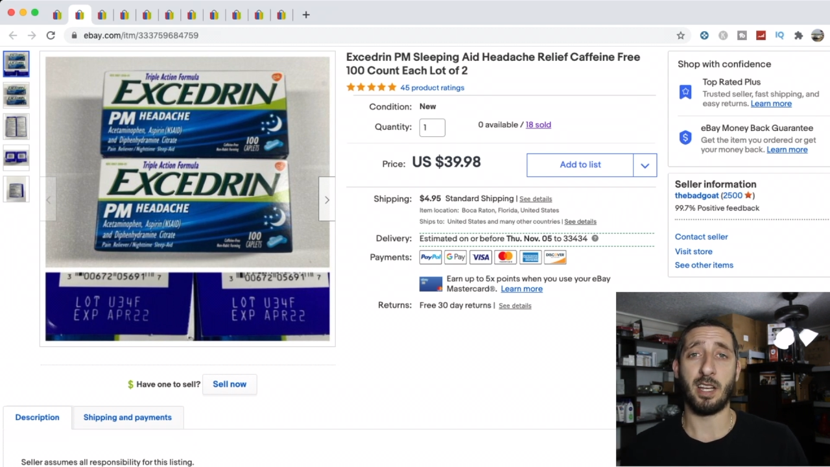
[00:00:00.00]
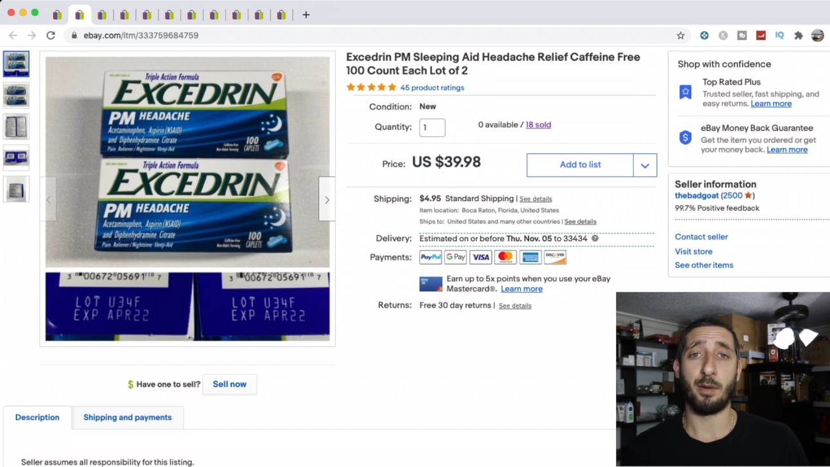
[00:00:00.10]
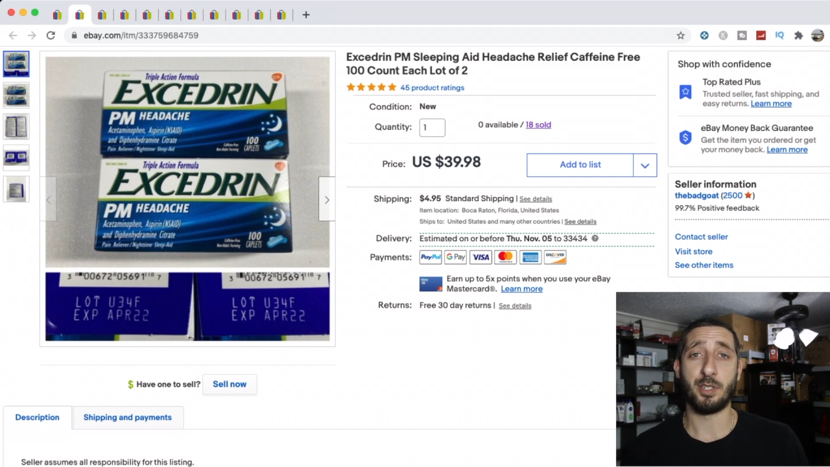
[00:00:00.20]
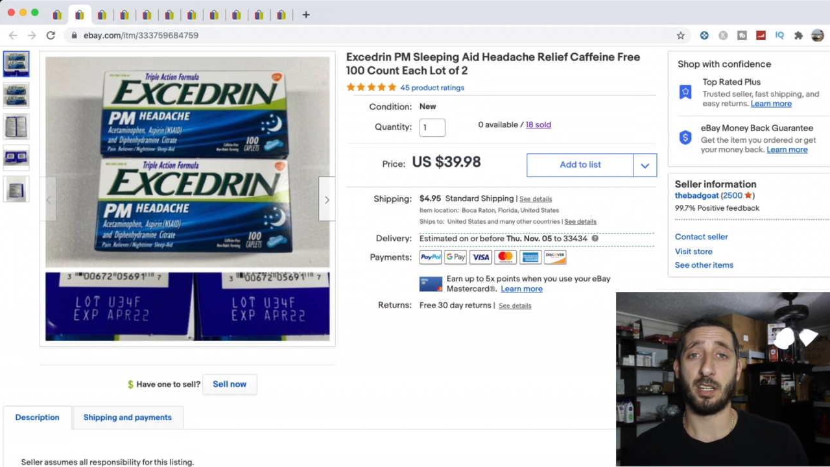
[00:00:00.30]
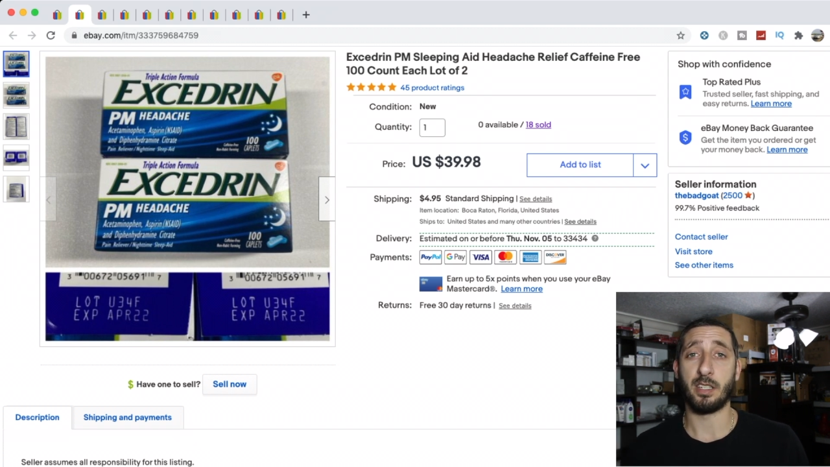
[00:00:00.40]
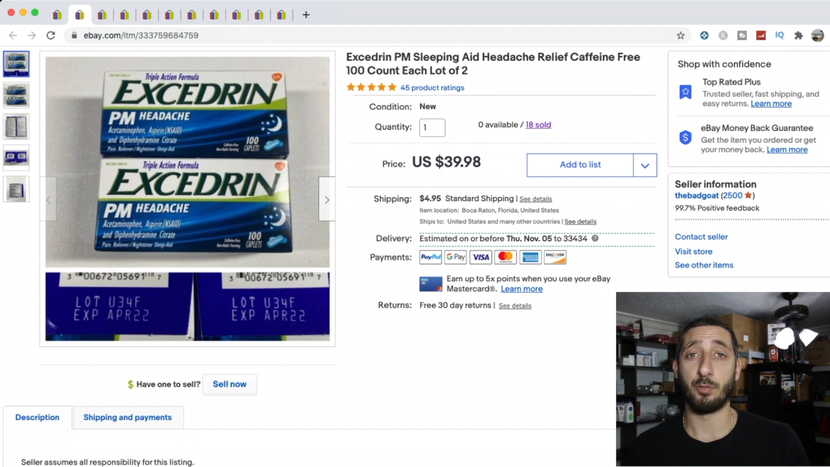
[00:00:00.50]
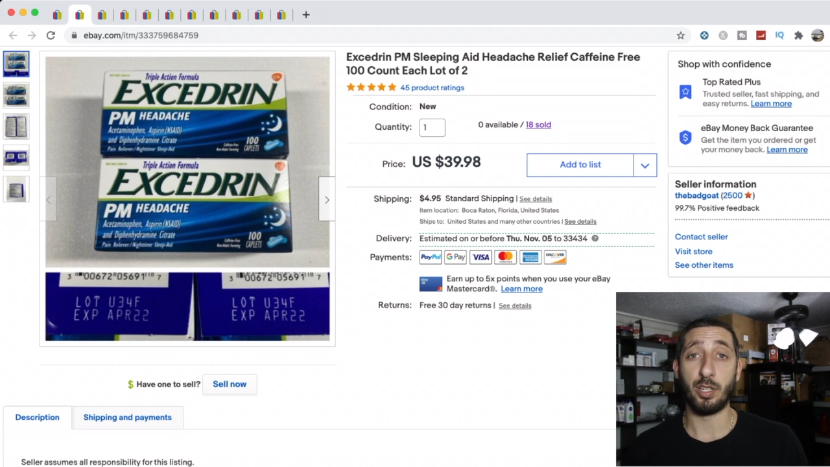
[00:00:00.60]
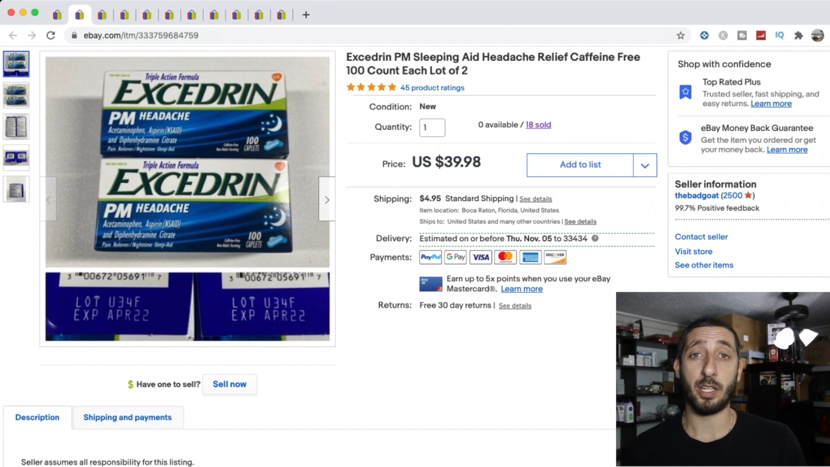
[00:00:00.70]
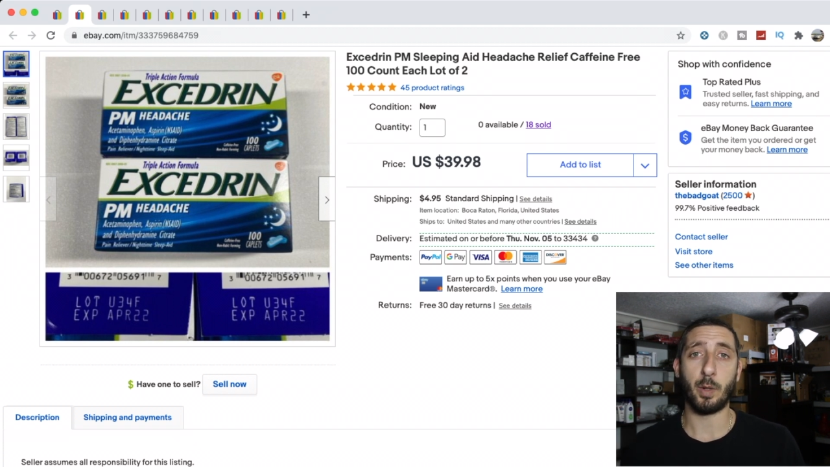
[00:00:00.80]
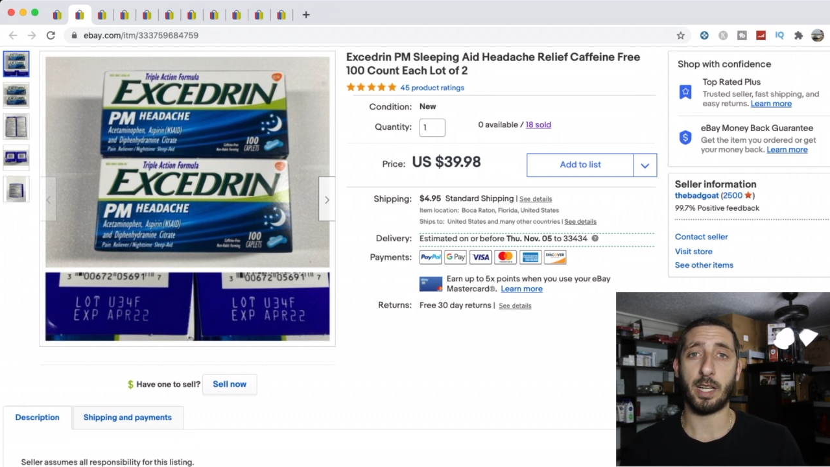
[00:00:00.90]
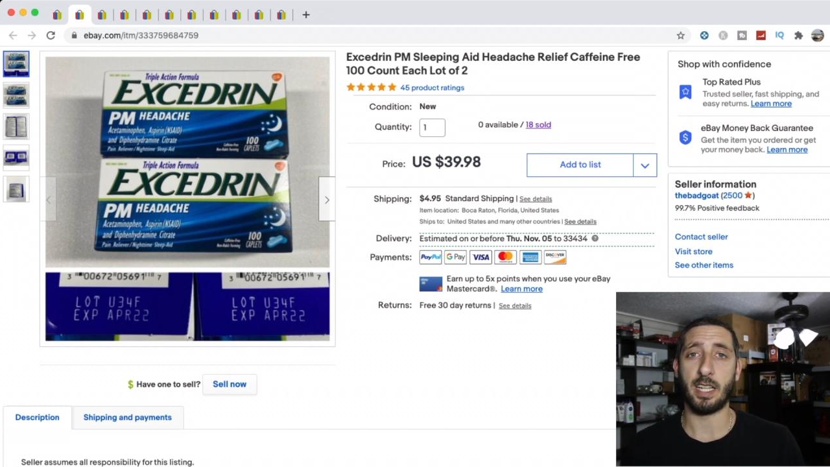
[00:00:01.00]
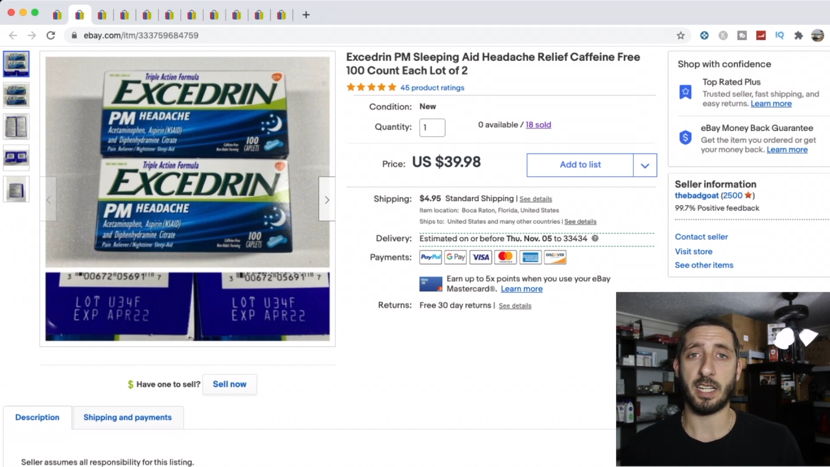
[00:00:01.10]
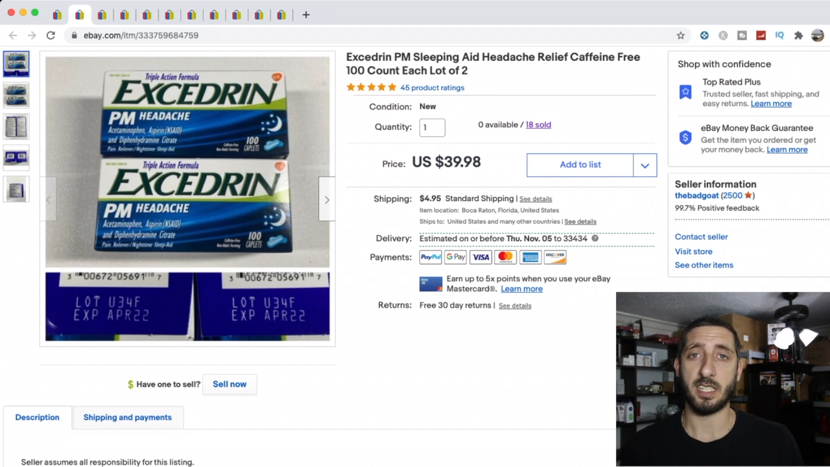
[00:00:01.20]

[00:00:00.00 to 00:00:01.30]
and I was selling them really quick at like